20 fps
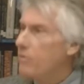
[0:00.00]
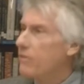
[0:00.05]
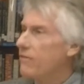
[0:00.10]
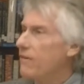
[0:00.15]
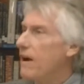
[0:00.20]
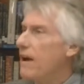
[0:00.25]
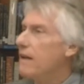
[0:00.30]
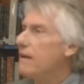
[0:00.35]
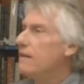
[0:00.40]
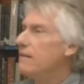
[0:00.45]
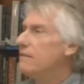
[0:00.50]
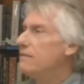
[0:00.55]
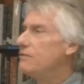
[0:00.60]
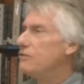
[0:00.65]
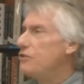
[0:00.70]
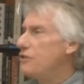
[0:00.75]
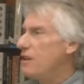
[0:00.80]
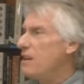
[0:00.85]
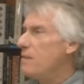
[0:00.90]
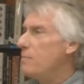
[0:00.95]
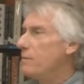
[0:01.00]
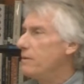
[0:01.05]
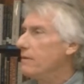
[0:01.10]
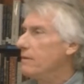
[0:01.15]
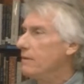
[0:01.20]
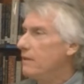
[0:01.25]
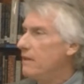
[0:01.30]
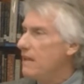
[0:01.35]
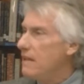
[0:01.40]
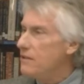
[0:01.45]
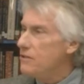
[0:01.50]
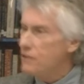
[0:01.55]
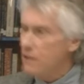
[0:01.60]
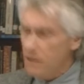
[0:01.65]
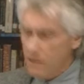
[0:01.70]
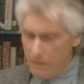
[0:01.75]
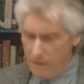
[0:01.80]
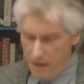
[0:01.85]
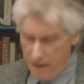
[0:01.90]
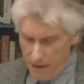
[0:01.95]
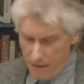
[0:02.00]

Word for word: provided cheap, easy,